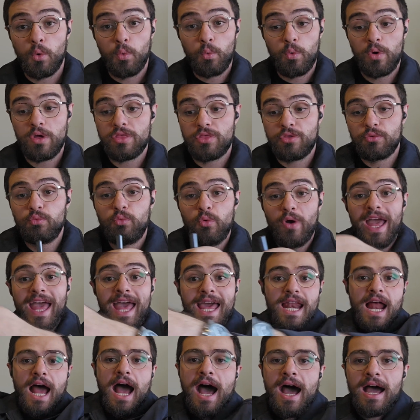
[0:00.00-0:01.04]
With
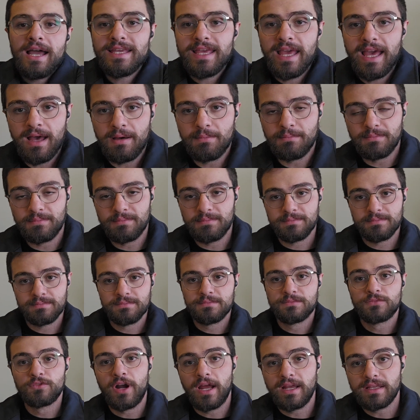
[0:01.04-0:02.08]
where I am
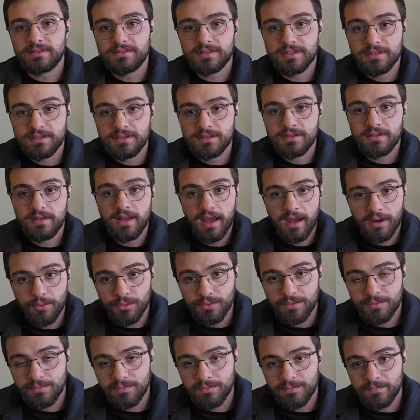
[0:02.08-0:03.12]
right
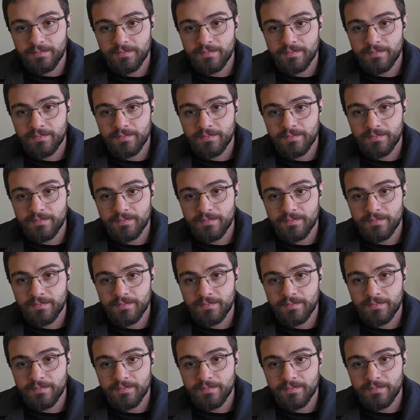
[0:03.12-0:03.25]
now?